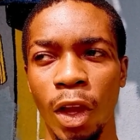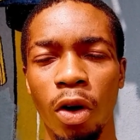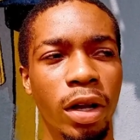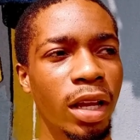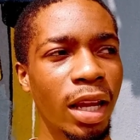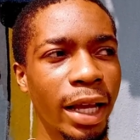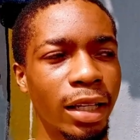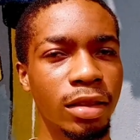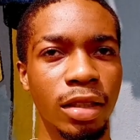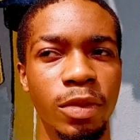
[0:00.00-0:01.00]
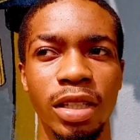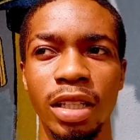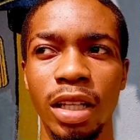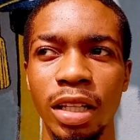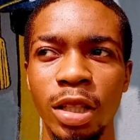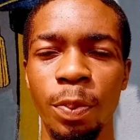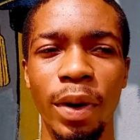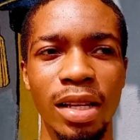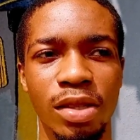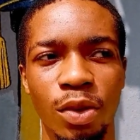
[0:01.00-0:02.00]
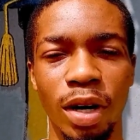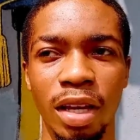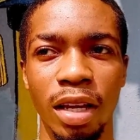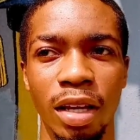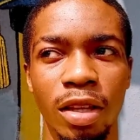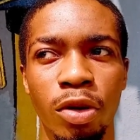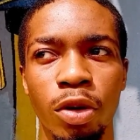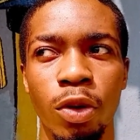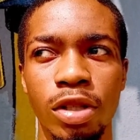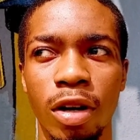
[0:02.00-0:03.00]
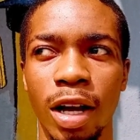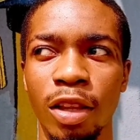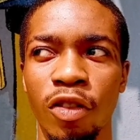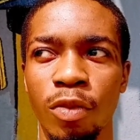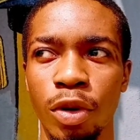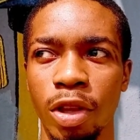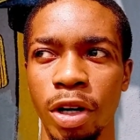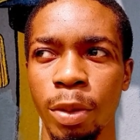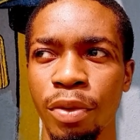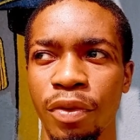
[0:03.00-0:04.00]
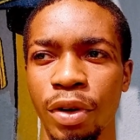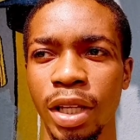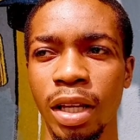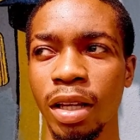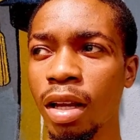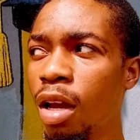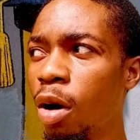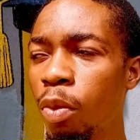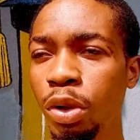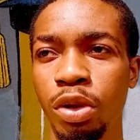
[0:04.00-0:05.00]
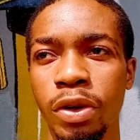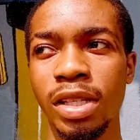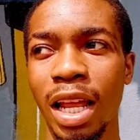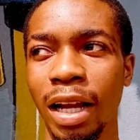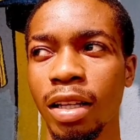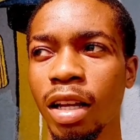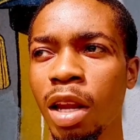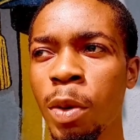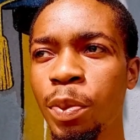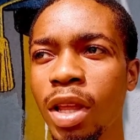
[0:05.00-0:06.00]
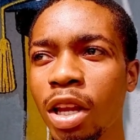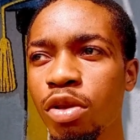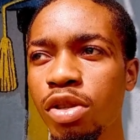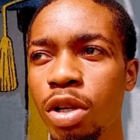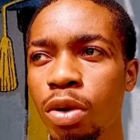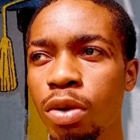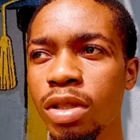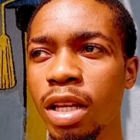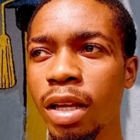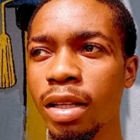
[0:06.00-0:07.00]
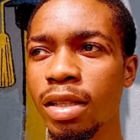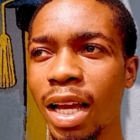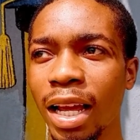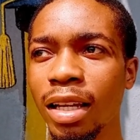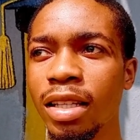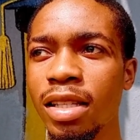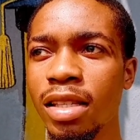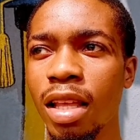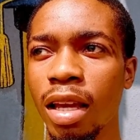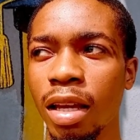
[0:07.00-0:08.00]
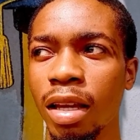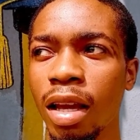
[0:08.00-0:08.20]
Okay, like let me say, in the past 1 year, the road was not kind of motorable for the motorists, like people that use the road, the cyclists, the